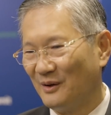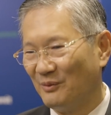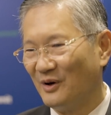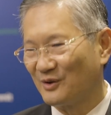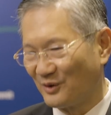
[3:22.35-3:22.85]

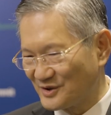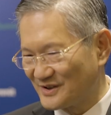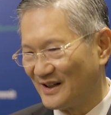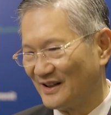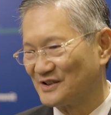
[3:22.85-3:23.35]
work
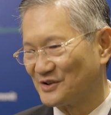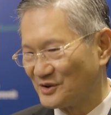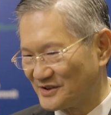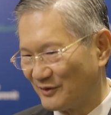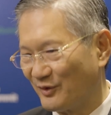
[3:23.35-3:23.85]
closely and
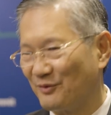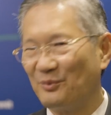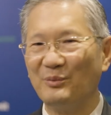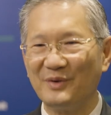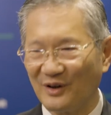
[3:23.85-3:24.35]
associate with
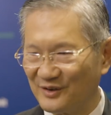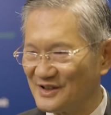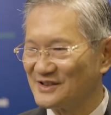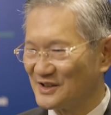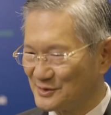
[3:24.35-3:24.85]
Bloomberg on
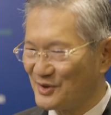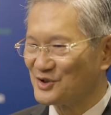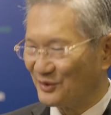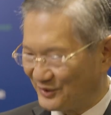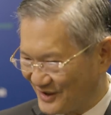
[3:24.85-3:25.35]
this
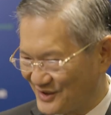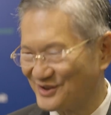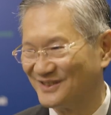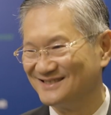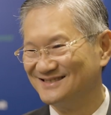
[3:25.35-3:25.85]
special occasion.